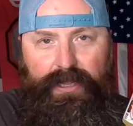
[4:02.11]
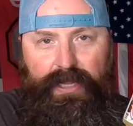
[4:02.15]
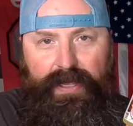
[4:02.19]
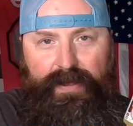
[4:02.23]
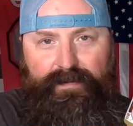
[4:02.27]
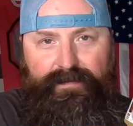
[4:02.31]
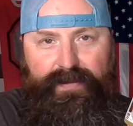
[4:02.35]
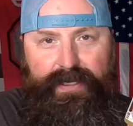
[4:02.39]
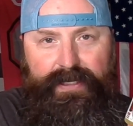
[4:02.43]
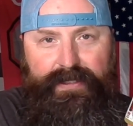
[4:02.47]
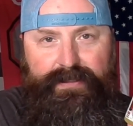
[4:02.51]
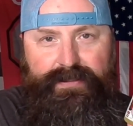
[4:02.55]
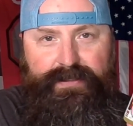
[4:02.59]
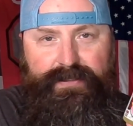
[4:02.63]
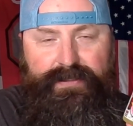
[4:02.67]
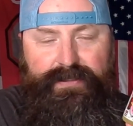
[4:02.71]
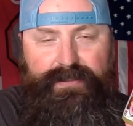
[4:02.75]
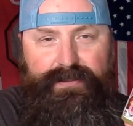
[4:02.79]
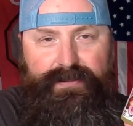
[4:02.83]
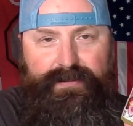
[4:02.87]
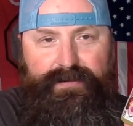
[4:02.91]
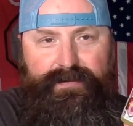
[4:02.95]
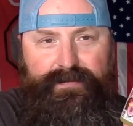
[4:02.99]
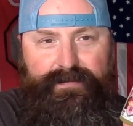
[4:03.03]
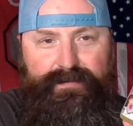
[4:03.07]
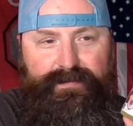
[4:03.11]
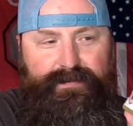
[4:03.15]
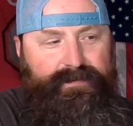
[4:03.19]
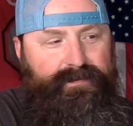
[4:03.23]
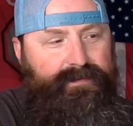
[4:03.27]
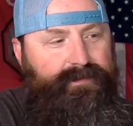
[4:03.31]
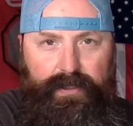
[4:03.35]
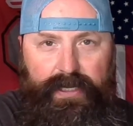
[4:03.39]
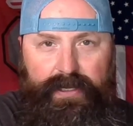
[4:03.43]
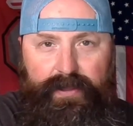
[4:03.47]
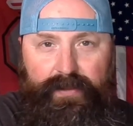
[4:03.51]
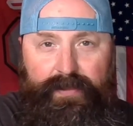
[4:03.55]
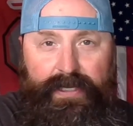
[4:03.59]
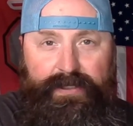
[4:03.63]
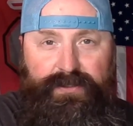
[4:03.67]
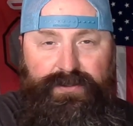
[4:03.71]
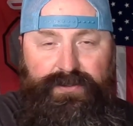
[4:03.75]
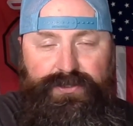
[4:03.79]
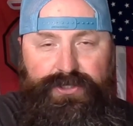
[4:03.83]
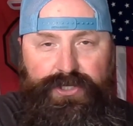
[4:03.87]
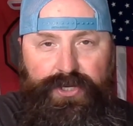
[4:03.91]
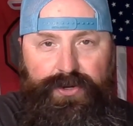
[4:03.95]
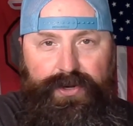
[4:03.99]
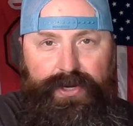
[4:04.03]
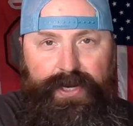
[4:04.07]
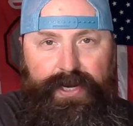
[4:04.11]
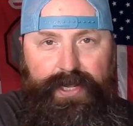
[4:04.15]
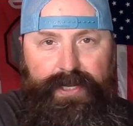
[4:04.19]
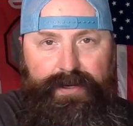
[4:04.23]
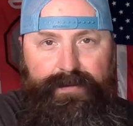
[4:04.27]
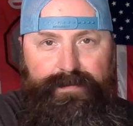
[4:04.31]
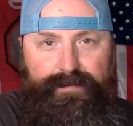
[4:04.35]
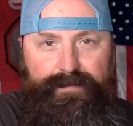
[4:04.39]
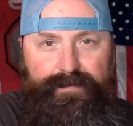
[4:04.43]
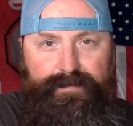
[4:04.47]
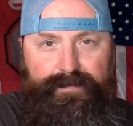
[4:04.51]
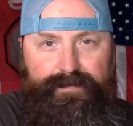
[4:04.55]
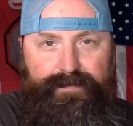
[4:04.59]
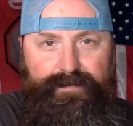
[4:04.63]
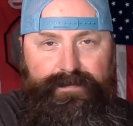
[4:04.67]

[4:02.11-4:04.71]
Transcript: to love this. Thanks for tuning in.